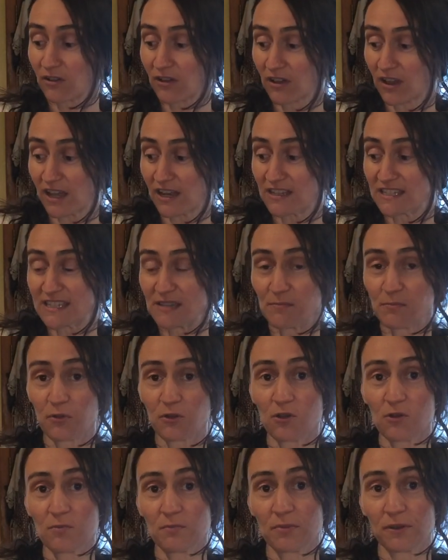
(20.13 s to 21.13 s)
Kind of
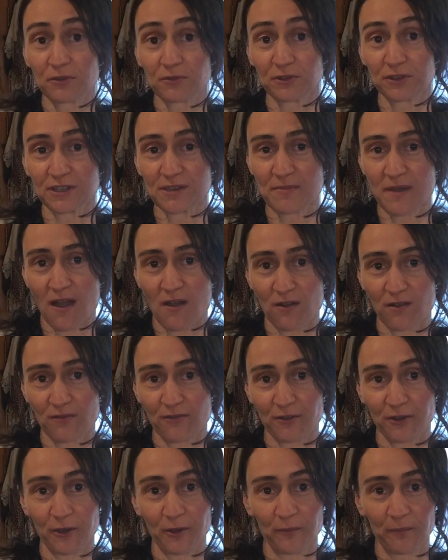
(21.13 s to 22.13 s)
simple, but really
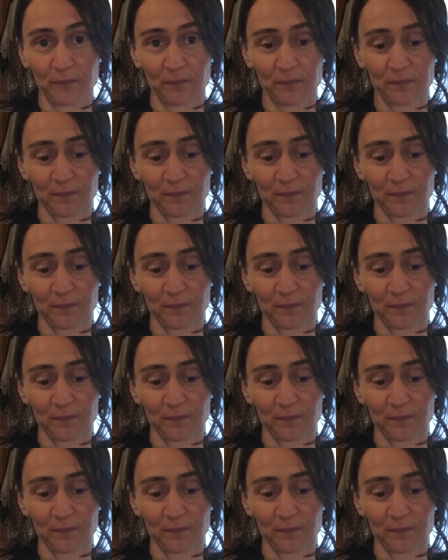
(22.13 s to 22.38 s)
powerful.